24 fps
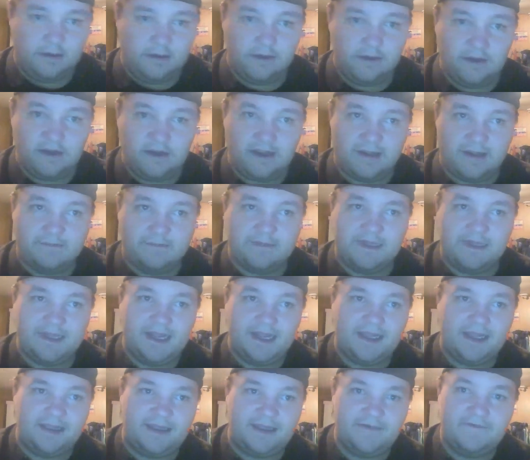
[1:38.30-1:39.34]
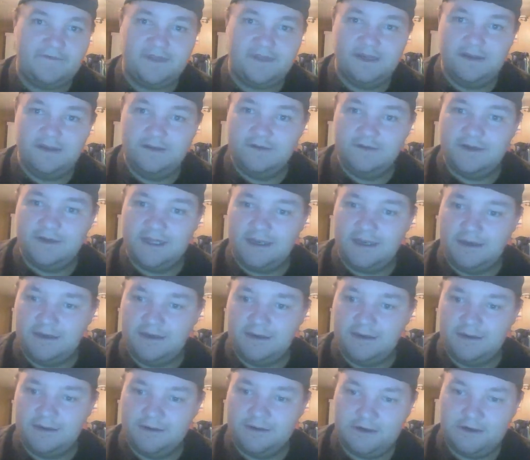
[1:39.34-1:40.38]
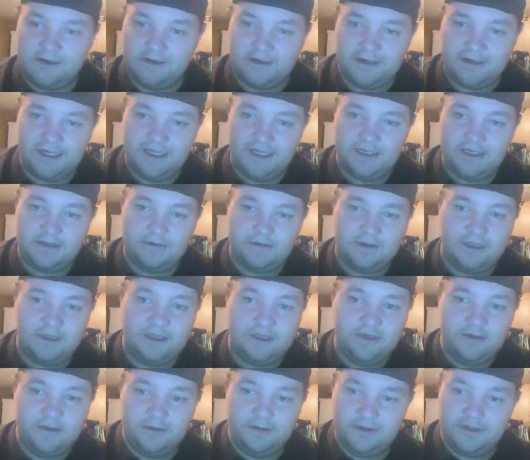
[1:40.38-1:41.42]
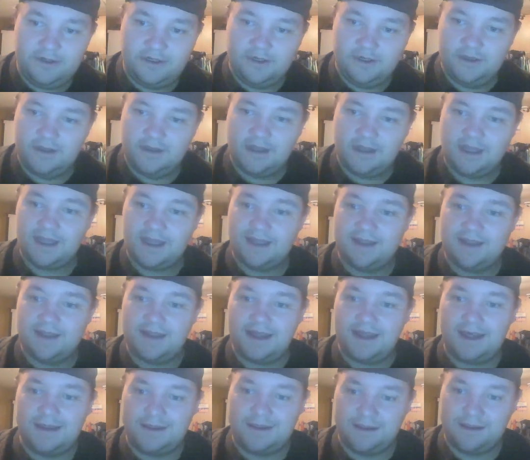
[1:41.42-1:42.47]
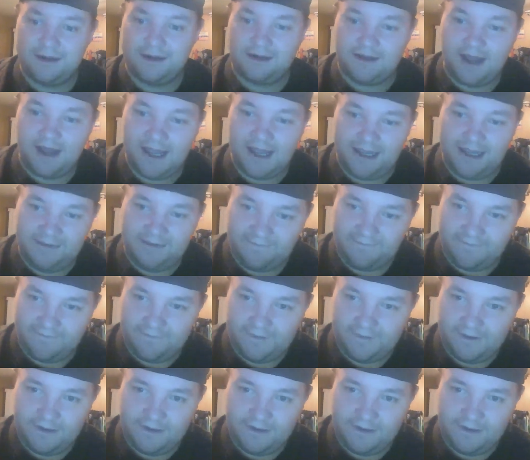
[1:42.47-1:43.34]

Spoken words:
something that I love to do can turn into a huge success in life.